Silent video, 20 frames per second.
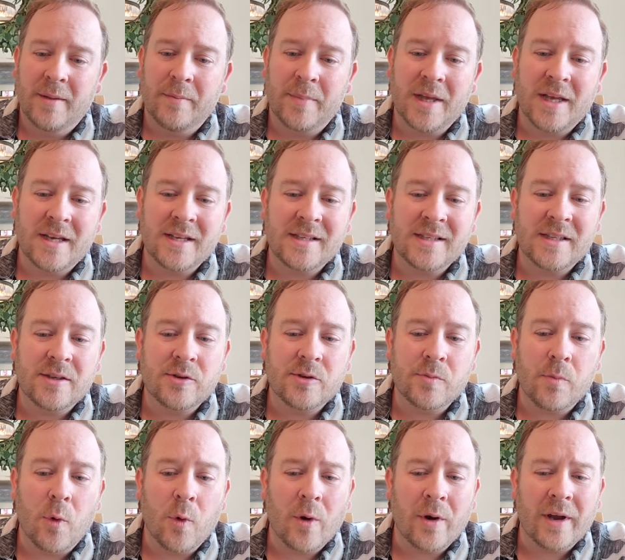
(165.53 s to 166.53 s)
because there's
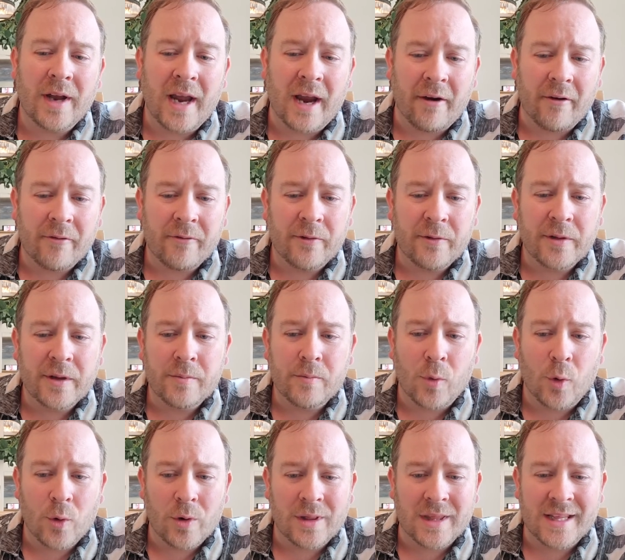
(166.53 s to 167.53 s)
more careful and
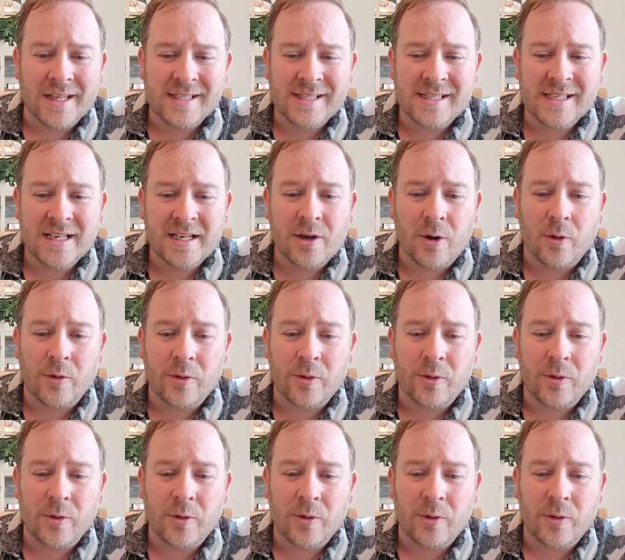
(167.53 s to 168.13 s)
moralistic